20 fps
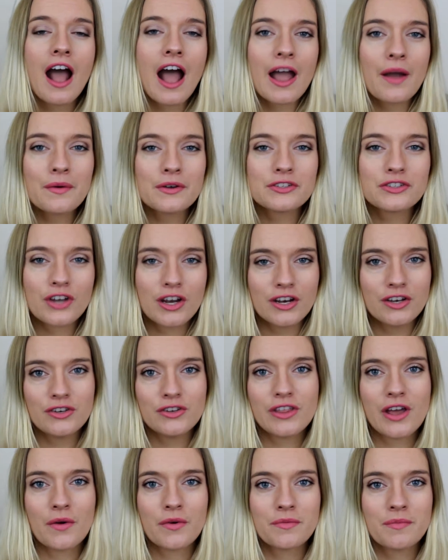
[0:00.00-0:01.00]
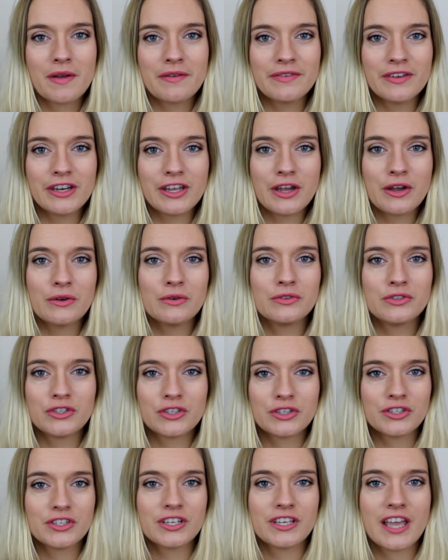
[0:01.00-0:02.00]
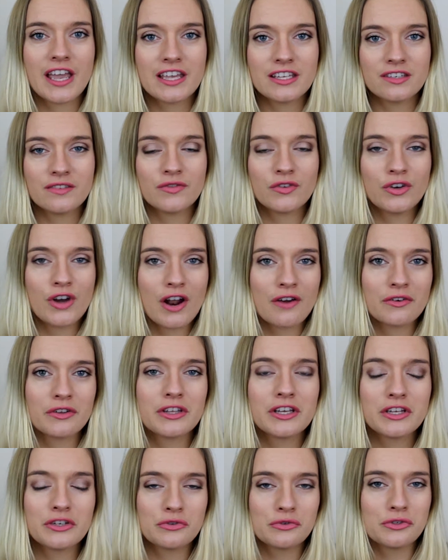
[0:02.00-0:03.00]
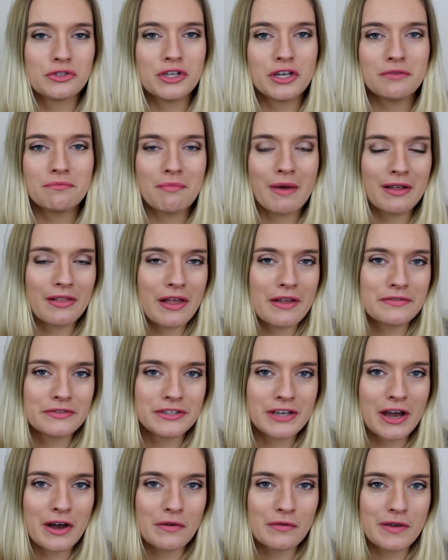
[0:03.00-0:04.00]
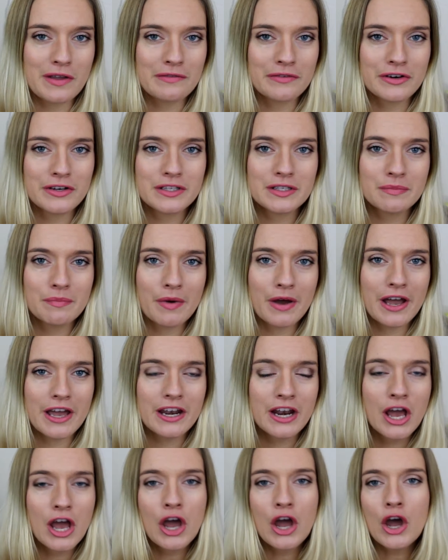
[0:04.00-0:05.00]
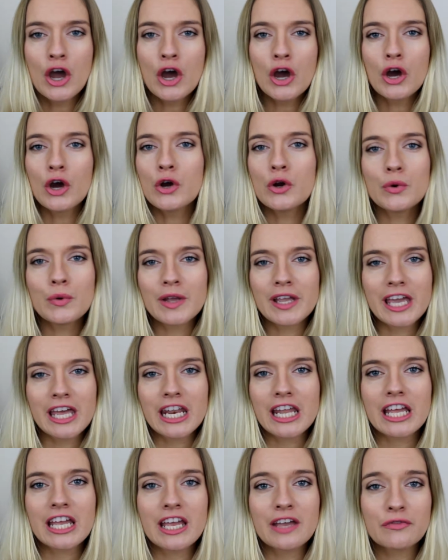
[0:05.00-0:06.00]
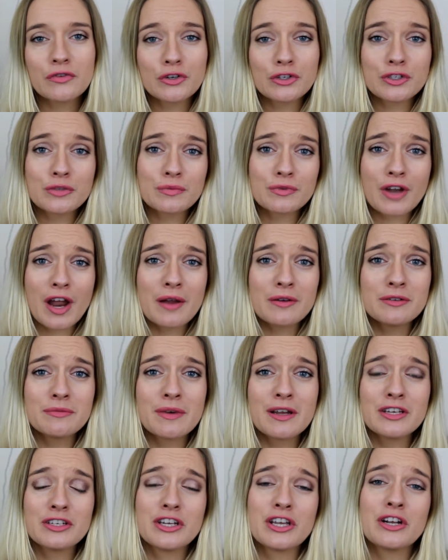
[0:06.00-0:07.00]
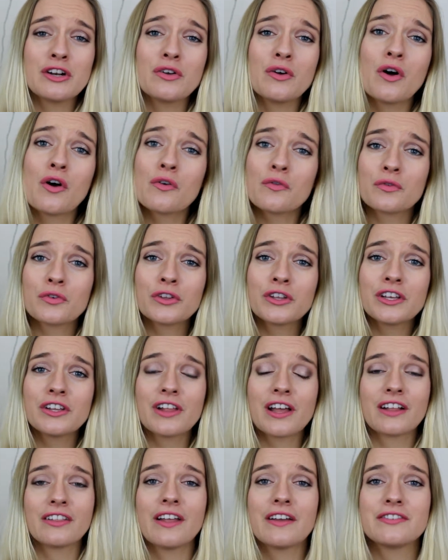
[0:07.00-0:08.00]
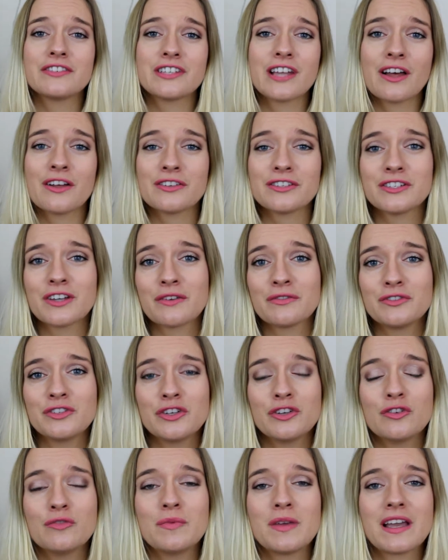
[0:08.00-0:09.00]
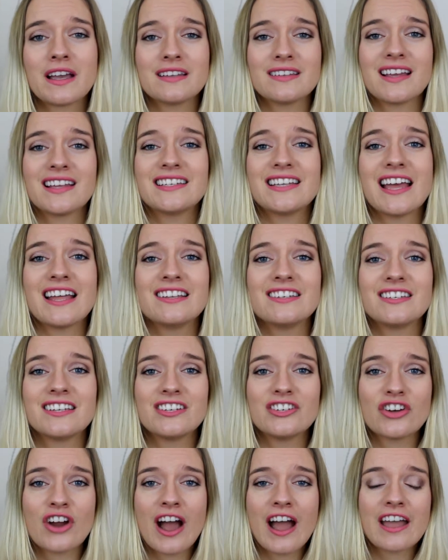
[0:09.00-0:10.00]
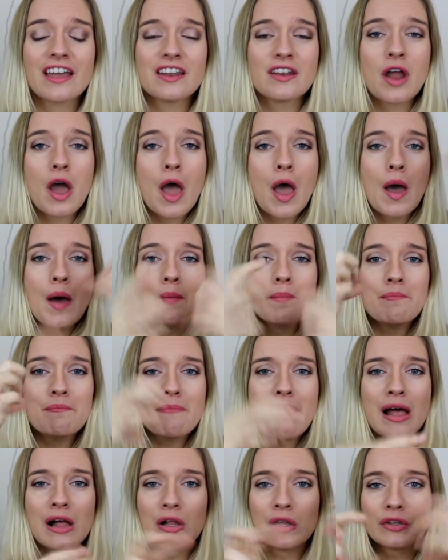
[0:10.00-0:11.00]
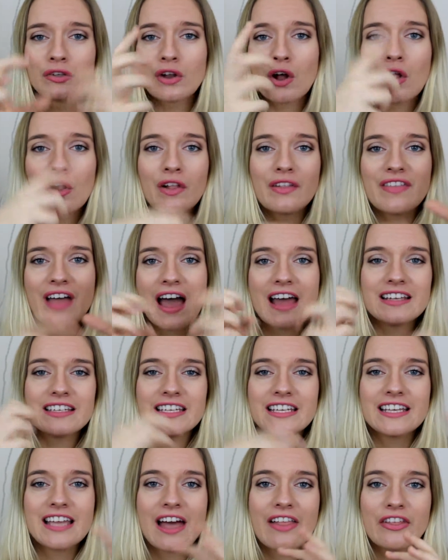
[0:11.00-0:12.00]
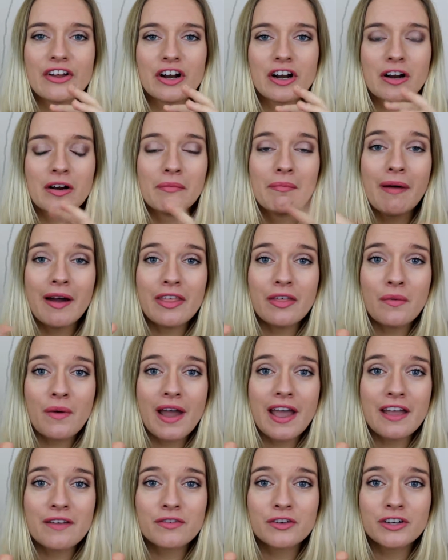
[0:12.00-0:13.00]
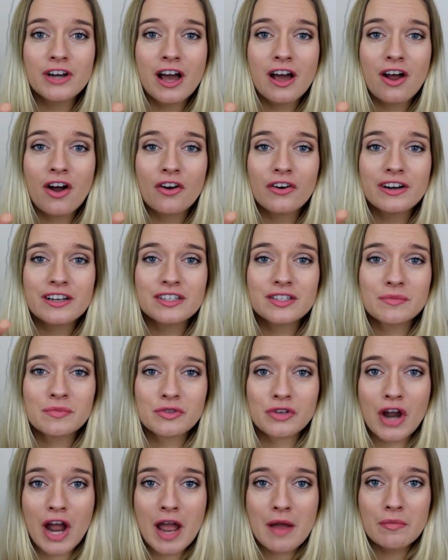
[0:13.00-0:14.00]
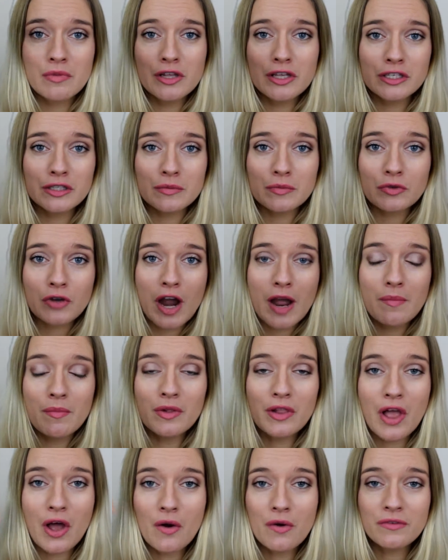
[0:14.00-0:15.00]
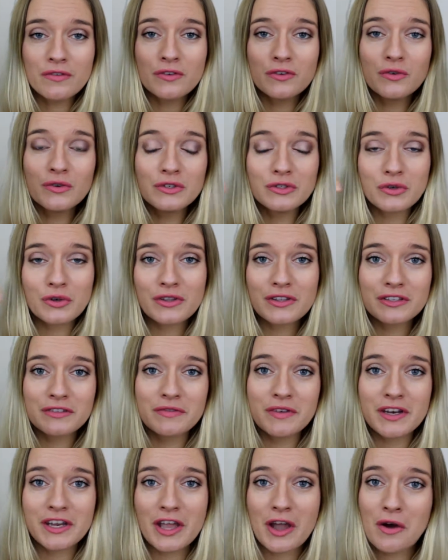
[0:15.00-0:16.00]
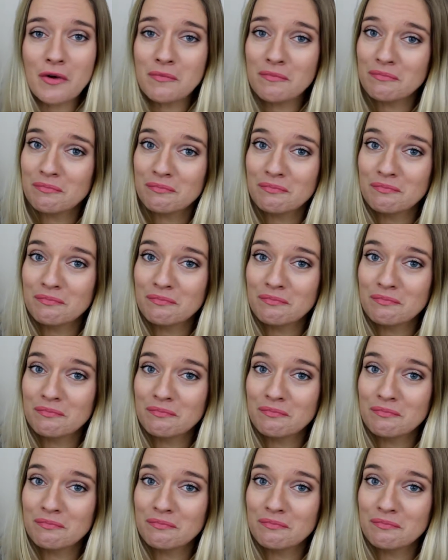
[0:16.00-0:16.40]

I always try to do that with my videos just in case if you're not really interested in my lifestyle favorites, but who are we kidding? If you're subscribed to my channel, hopefully you like lifestyle stuff too, because I tend to try and meld all of that together. By the way, if you're not already subscribed, please subscribe below if you enjoy this video.